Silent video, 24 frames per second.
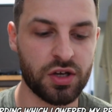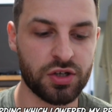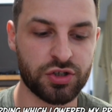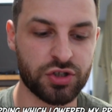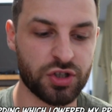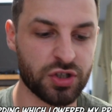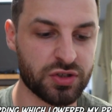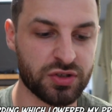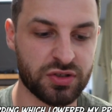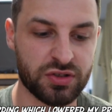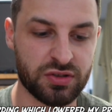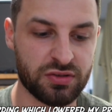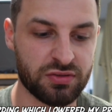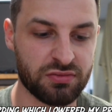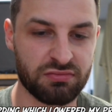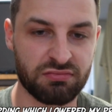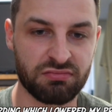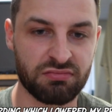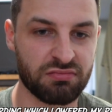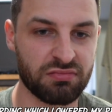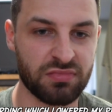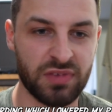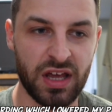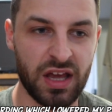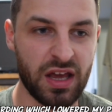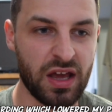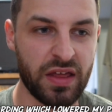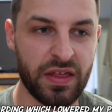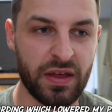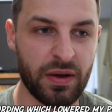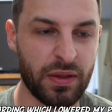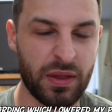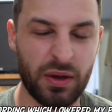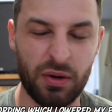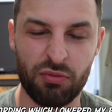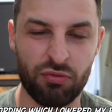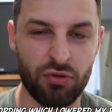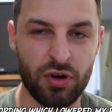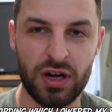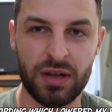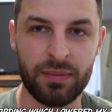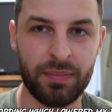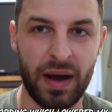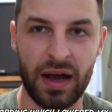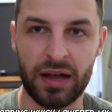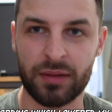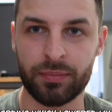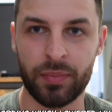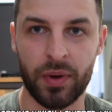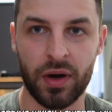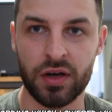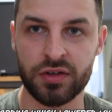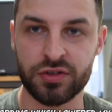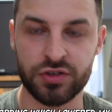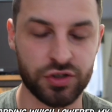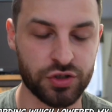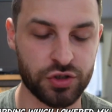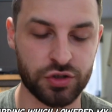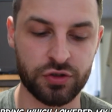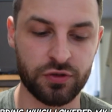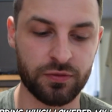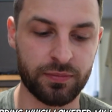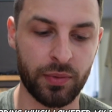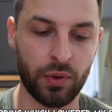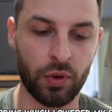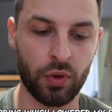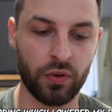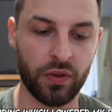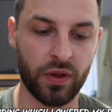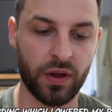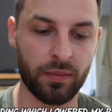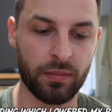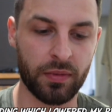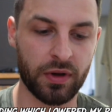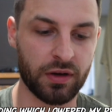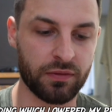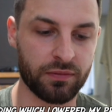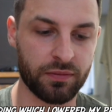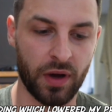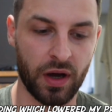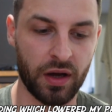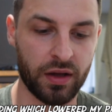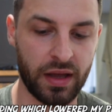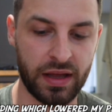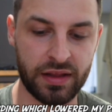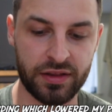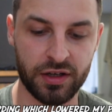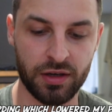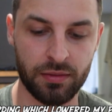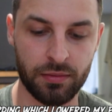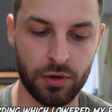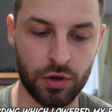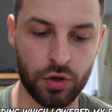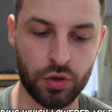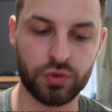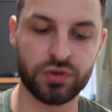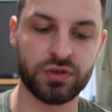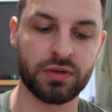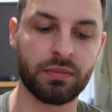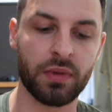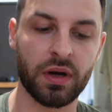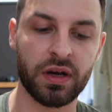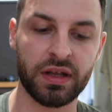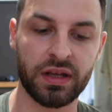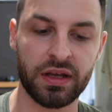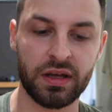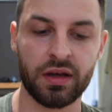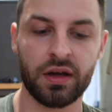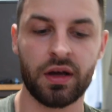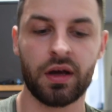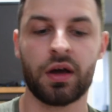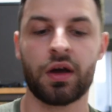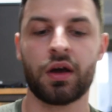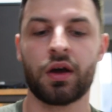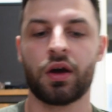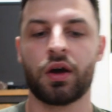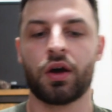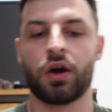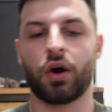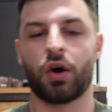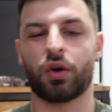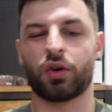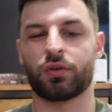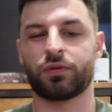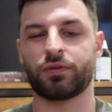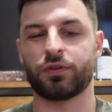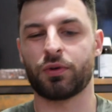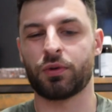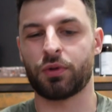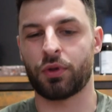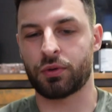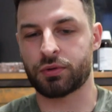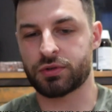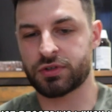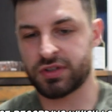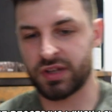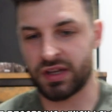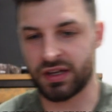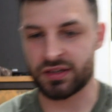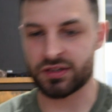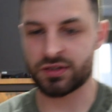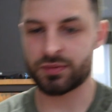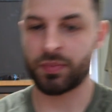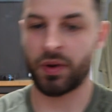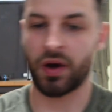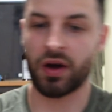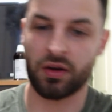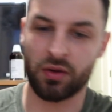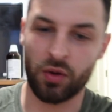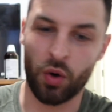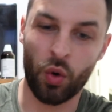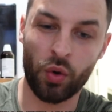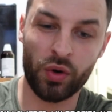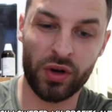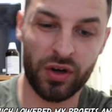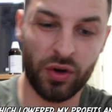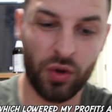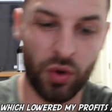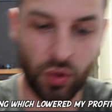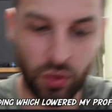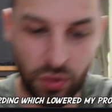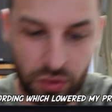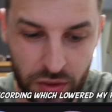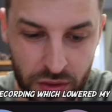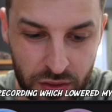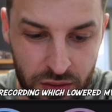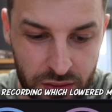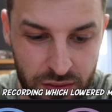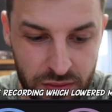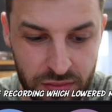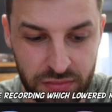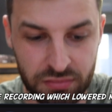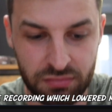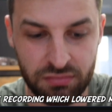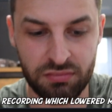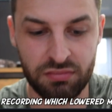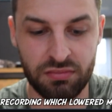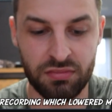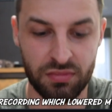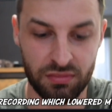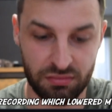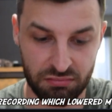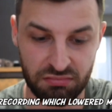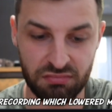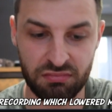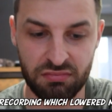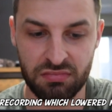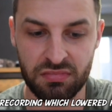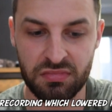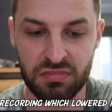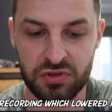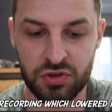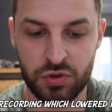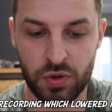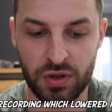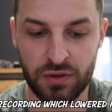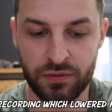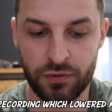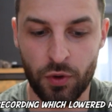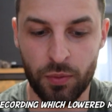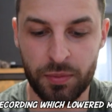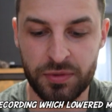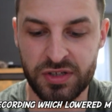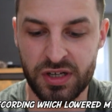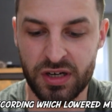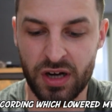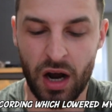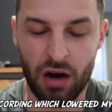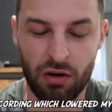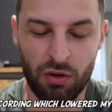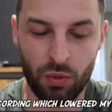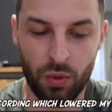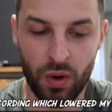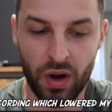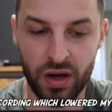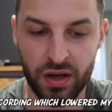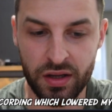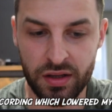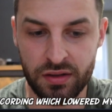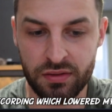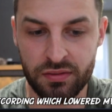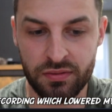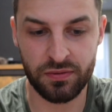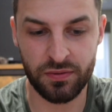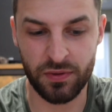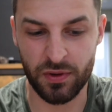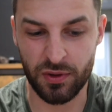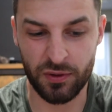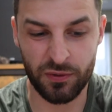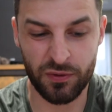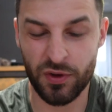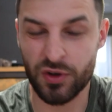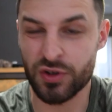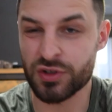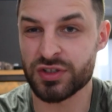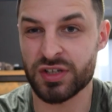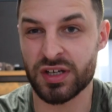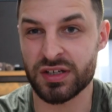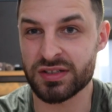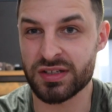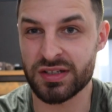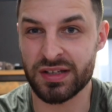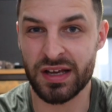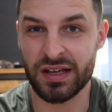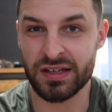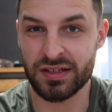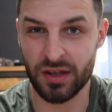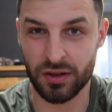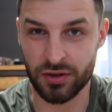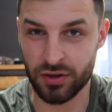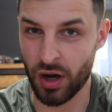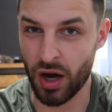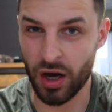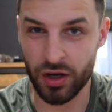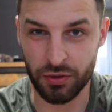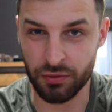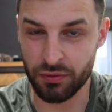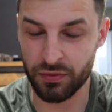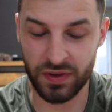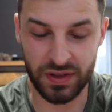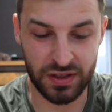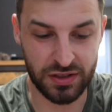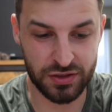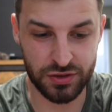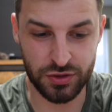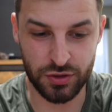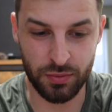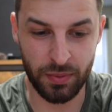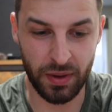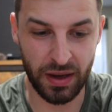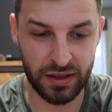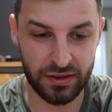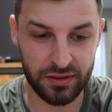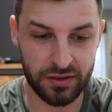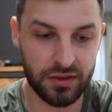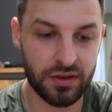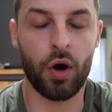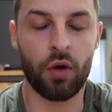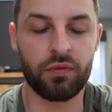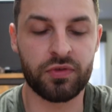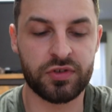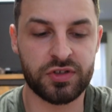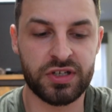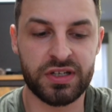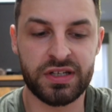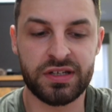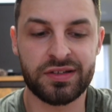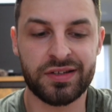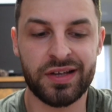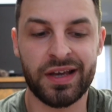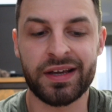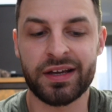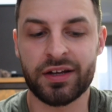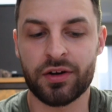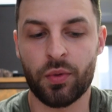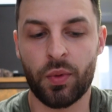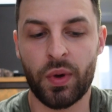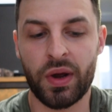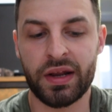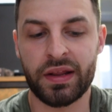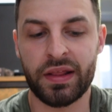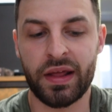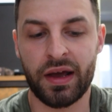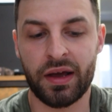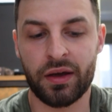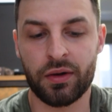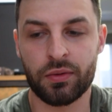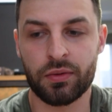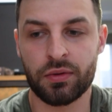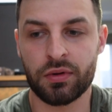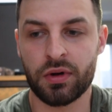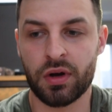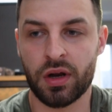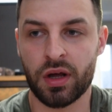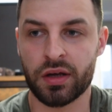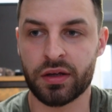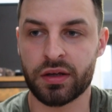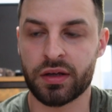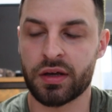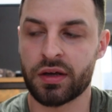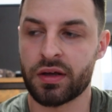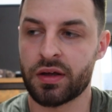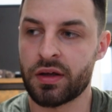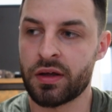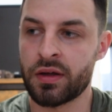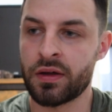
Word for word: just, they, they were really bad buys. I shouldn't have bought them and I've, I ended up losing money on a few of those things. But all in all, 24% ROI for the first 60 days I don't think it's too bad. Obviously taken away now, like